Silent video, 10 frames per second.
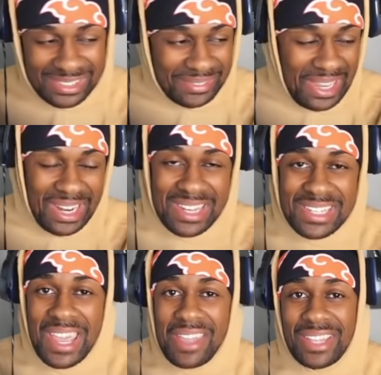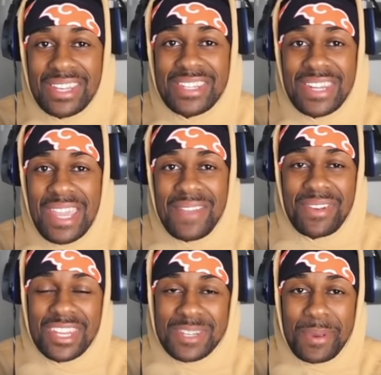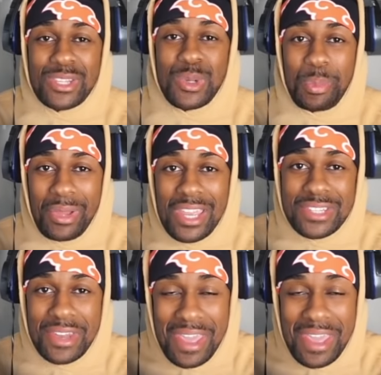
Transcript: man. That's saved in a special place on